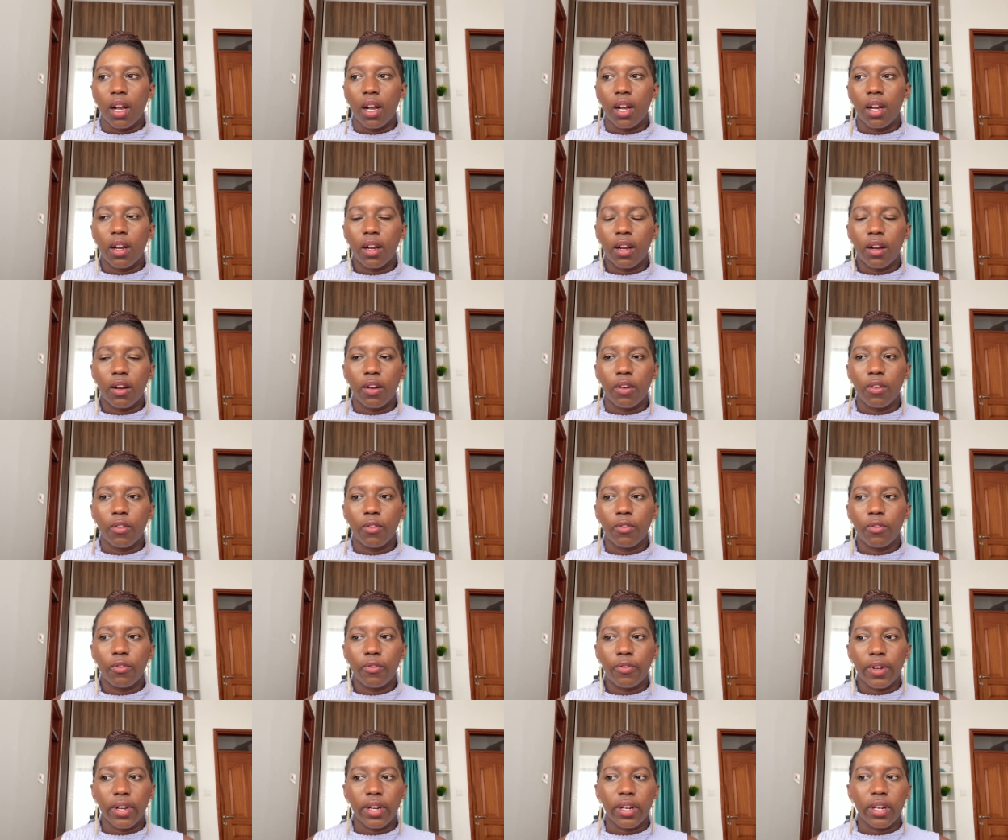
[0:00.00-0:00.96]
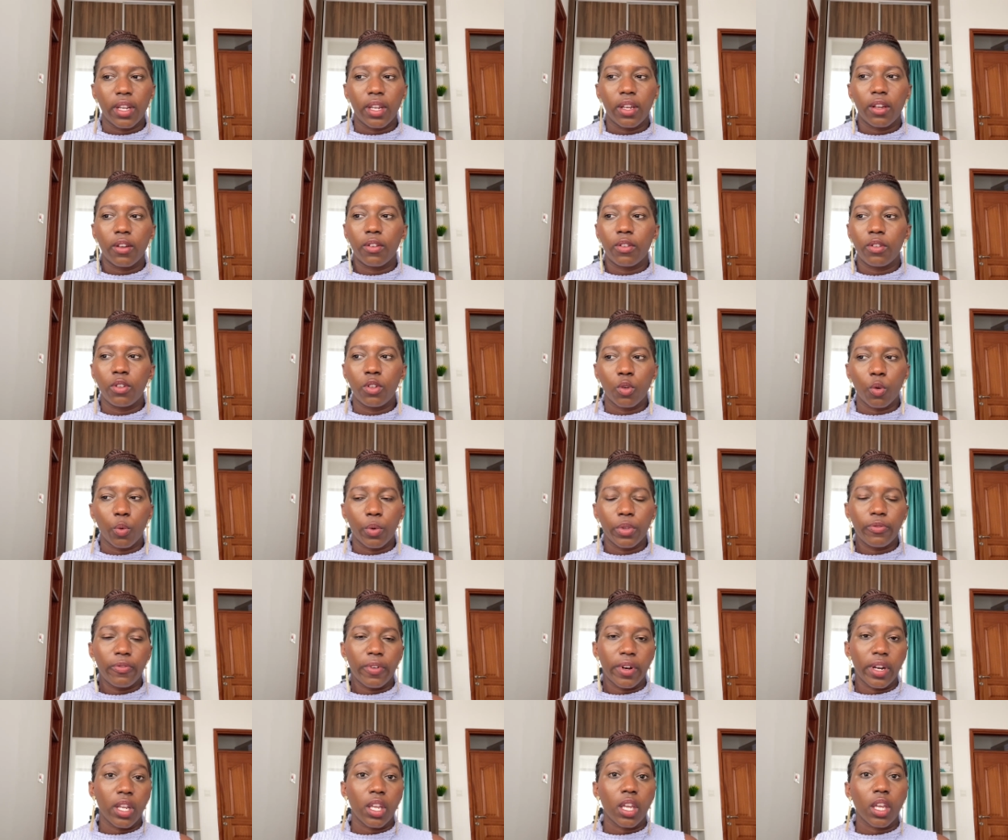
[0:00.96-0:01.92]
Uh, very, you know, with
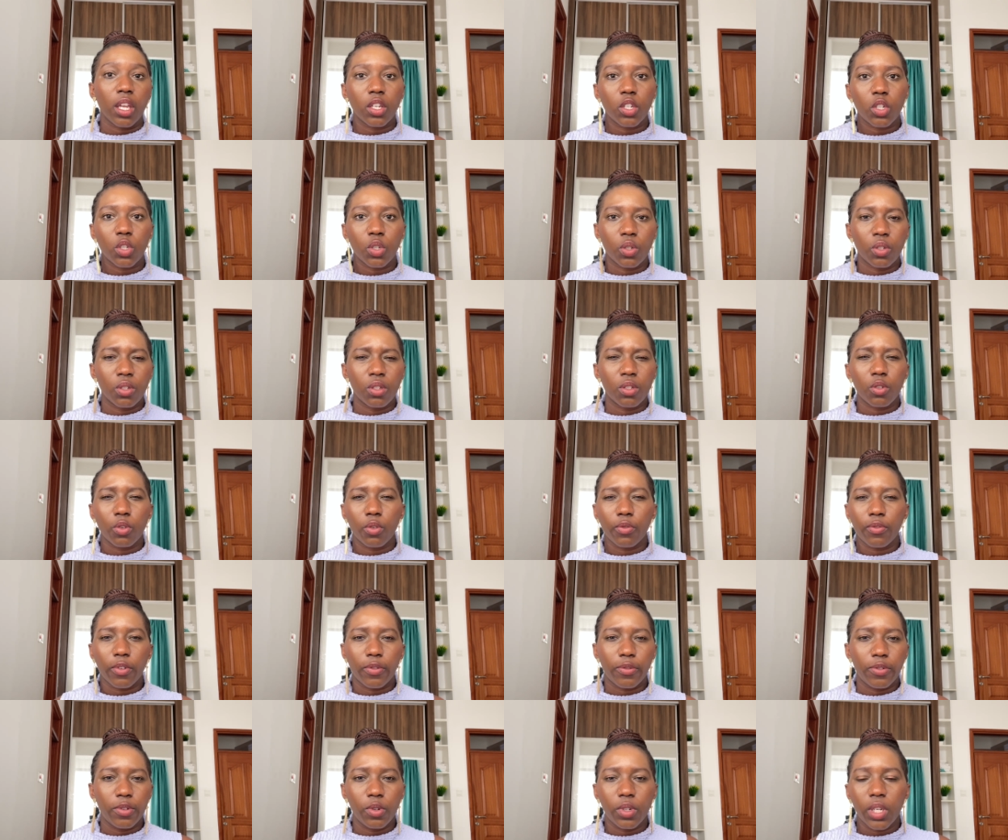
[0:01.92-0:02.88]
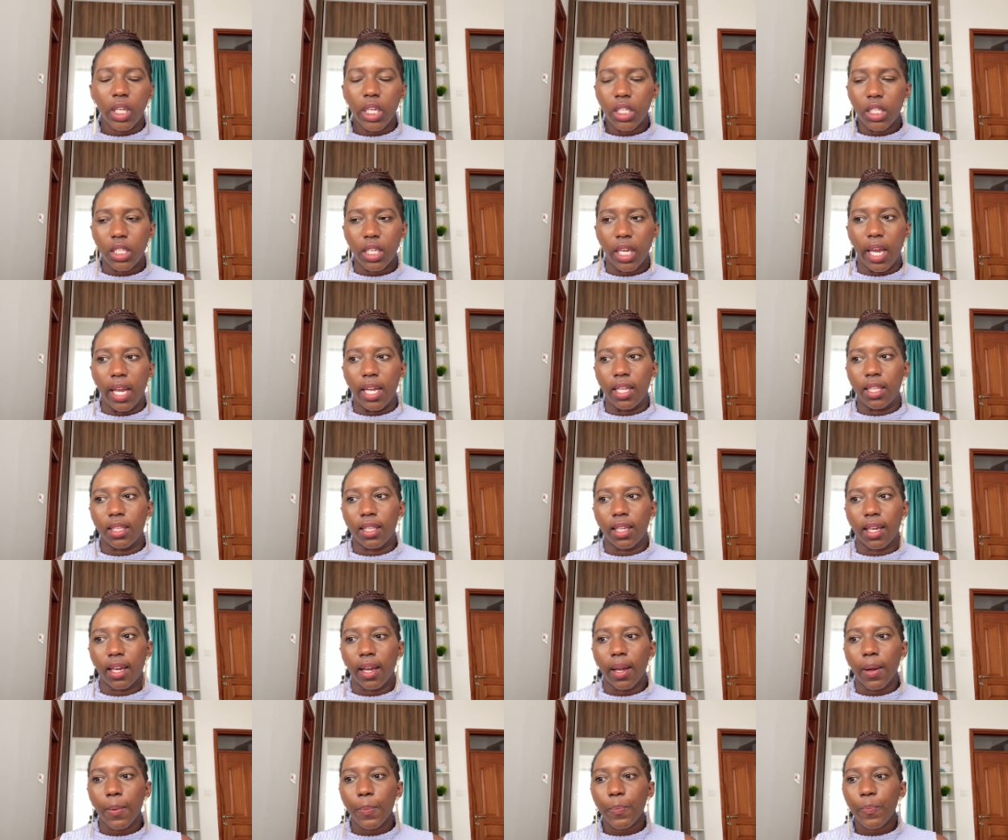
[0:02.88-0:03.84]
variations of a few days here and
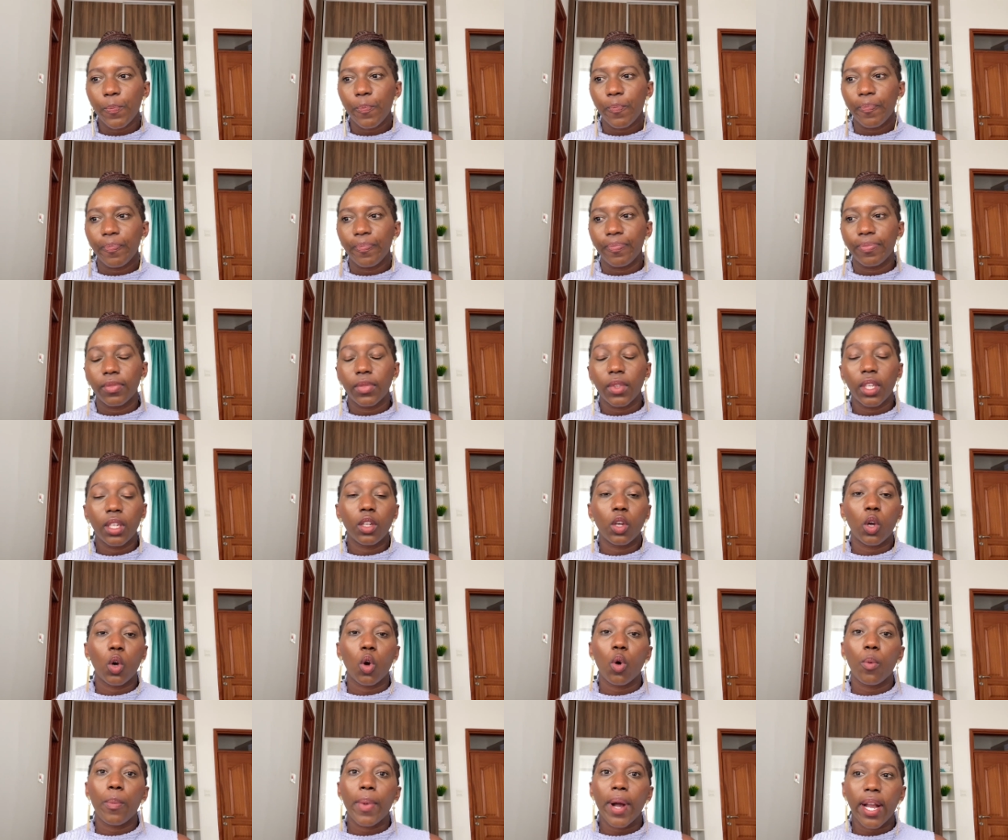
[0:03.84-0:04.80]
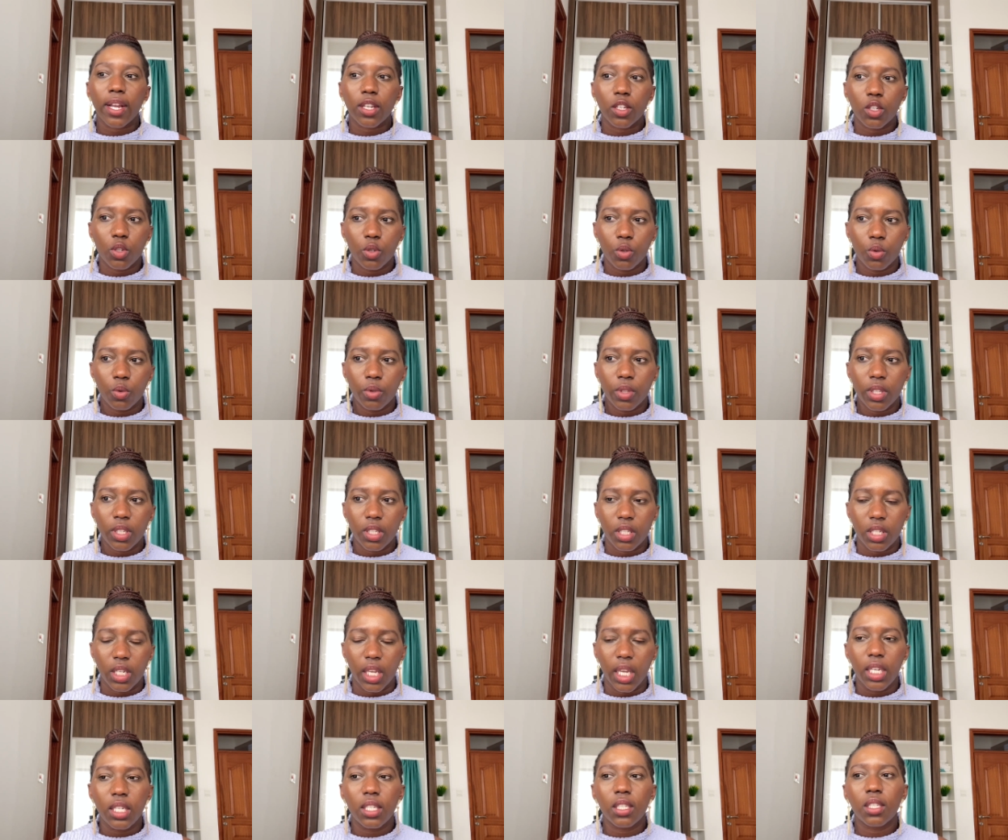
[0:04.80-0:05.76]
there, then go back to the
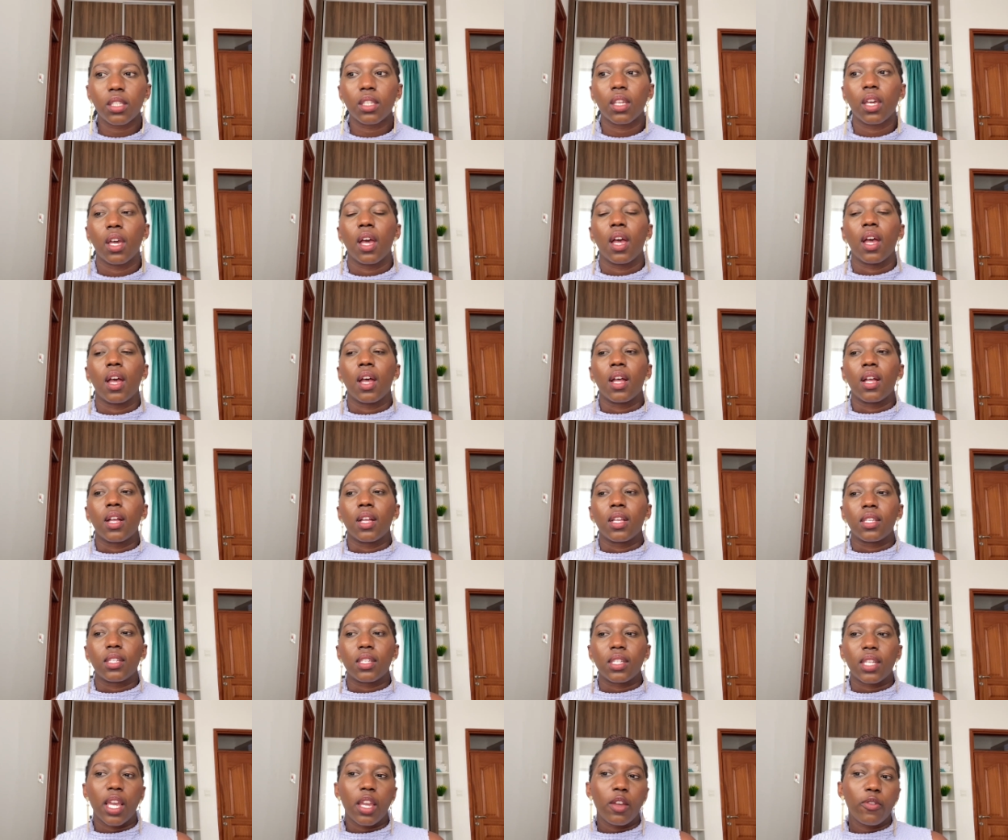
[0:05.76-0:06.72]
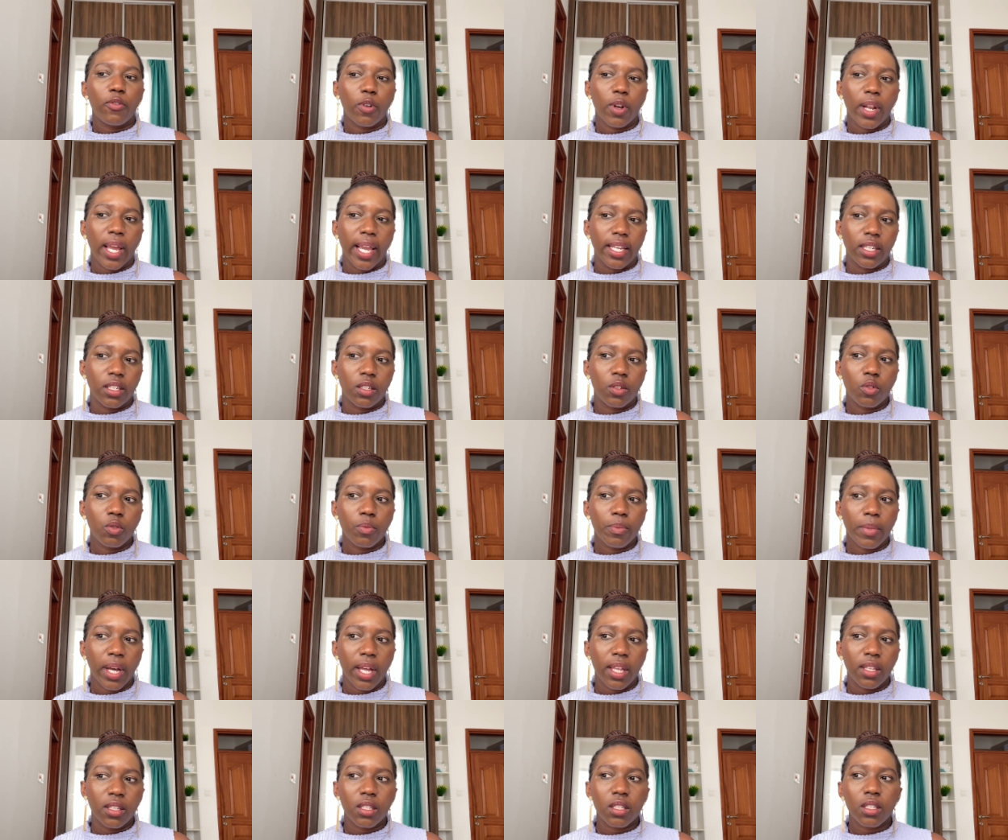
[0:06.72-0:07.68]
States, stay for like two
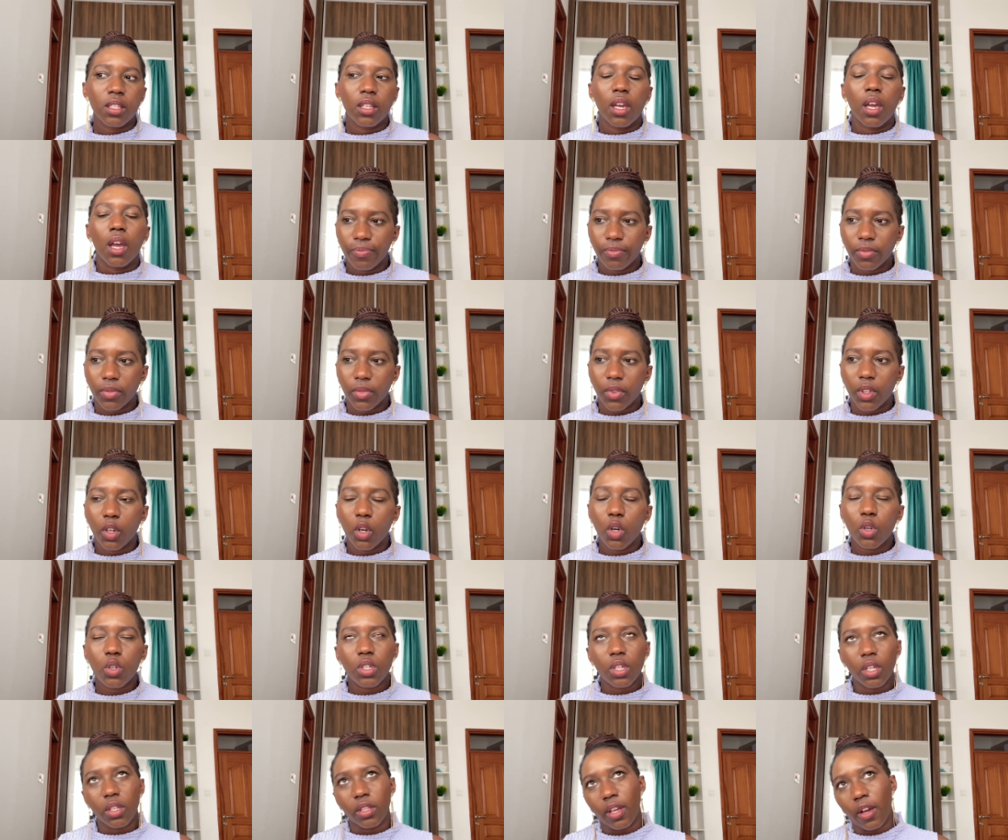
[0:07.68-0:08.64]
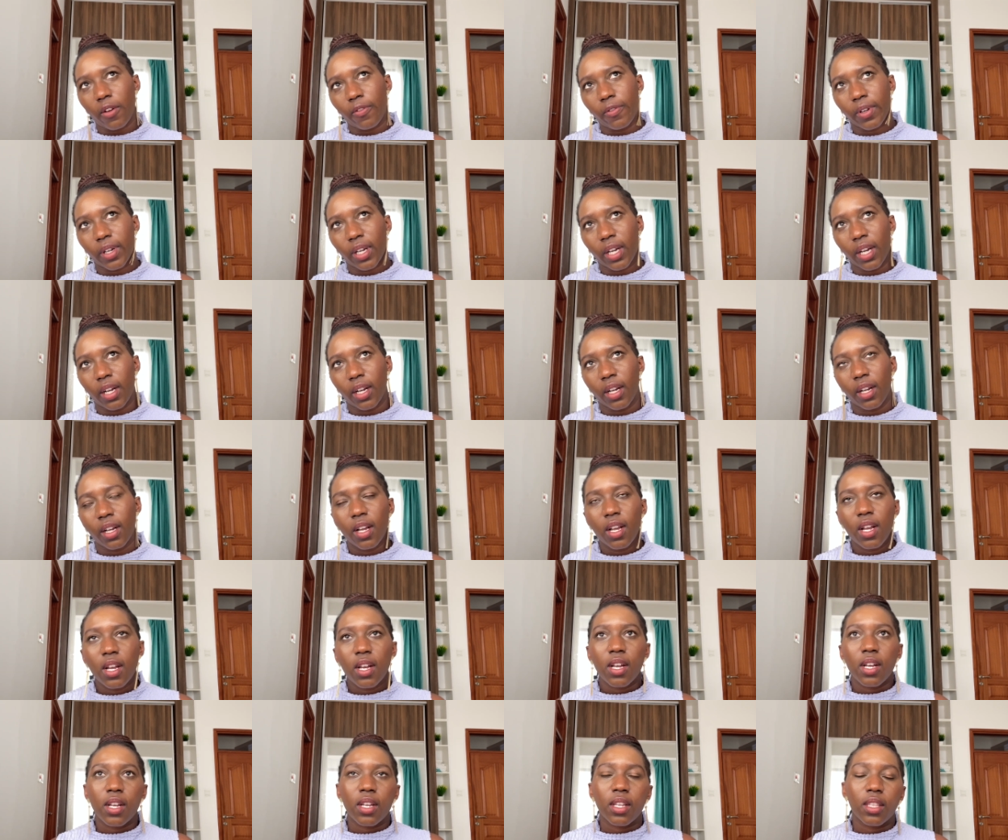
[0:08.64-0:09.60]
months, go to South Africa,
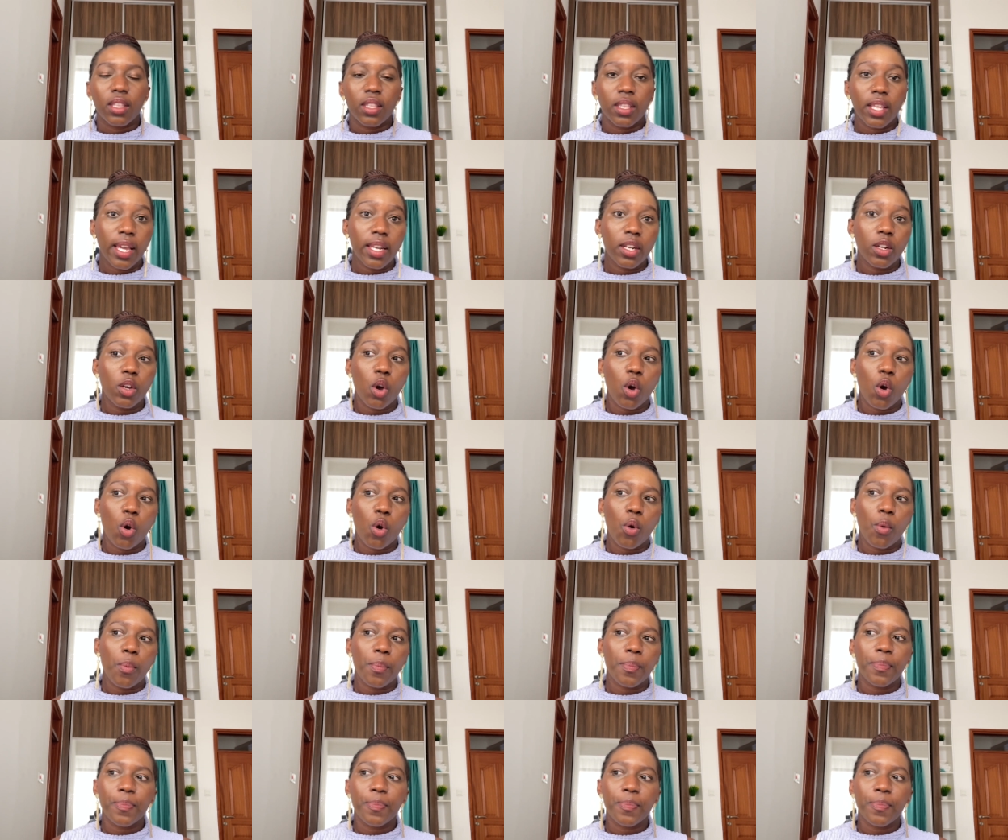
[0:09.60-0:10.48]
then home,